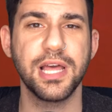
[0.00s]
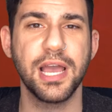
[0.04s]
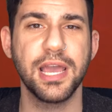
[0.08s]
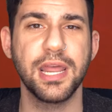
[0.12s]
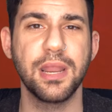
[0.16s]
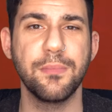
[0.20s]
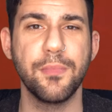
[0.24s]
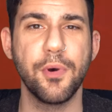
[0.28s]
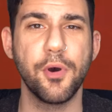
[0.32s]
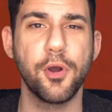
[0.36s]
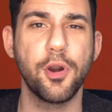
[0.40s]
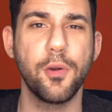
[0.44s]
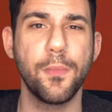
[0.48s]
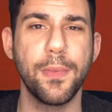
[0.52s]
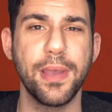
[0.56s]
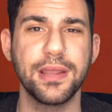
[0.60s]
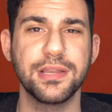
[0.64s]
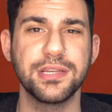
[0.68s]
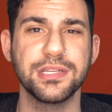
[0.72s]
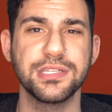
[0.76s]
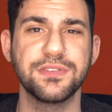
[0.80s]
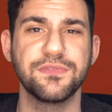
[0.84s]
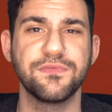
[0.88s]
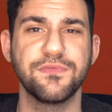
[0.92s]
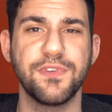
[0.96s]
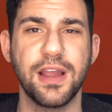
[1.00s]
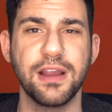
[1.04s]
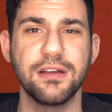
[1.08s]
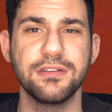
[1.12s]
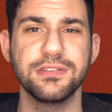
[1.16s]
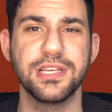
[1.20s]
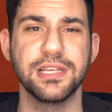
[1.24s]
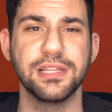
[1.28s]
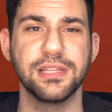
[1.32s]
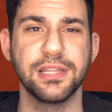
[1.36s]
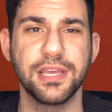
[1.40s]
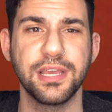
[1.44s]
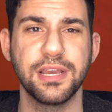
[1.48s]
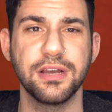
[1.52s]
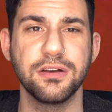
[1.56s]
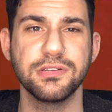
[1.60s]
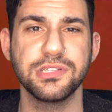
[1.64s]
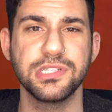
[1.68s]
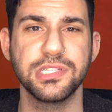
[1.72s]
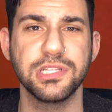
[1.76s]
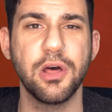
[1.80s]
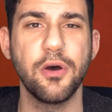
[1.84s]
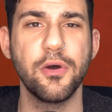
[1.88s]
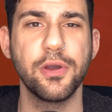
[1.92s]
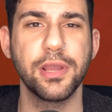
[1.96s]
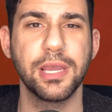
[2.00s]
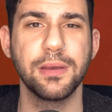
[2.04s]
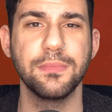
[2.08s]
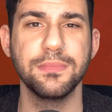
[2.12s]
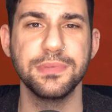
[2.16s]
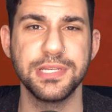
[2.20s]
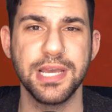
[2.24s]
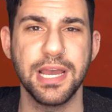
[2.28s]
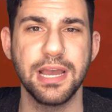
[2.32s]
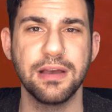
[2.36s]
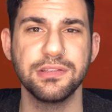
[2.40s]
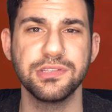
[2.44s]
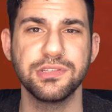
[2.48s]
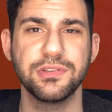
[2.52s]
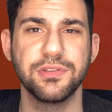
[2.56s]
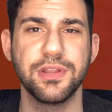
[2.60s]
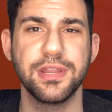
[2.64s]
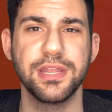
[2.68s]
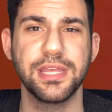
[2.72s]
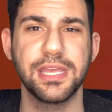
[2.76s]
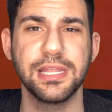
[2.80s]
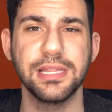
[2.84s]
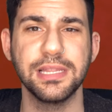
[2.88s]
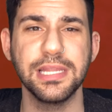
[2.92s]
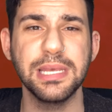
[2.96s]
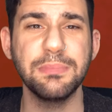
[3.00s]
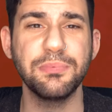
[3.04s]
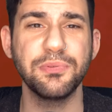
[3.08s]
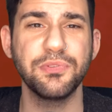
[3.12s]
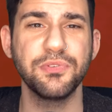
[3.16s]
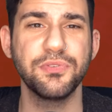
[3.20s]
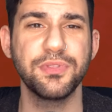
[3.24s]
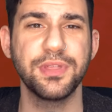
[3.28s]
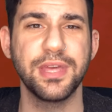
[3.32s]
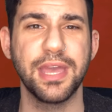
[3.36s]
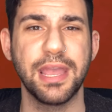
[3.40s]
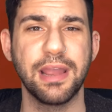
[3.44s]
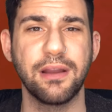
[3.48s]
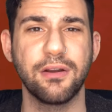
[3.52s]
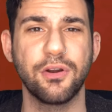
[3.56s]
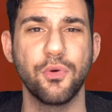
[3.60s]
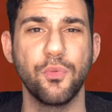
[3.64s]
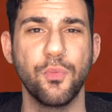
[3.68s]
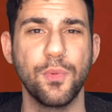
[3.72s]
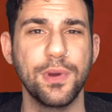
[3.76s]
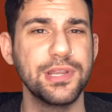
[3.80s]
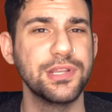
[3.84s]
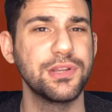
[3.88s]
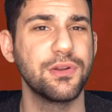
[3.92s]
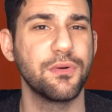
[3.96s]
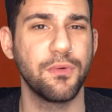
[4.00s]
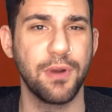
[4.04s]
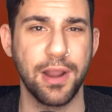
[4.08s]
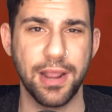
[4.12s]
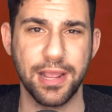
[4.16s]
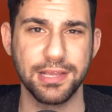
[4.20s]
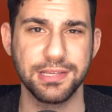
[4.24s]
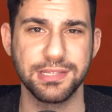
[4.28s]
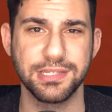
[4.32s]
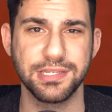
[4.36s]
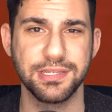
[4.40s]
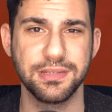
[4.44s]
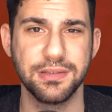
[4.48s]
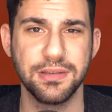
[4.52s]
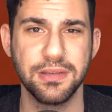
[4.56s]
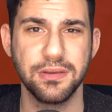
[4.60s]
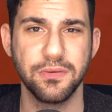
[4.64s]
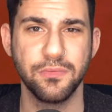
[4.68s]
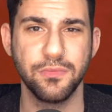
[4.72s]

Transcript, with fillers: line and Motor Mantis fires at Leo, slowing him down so that he can leap through the air and win the race.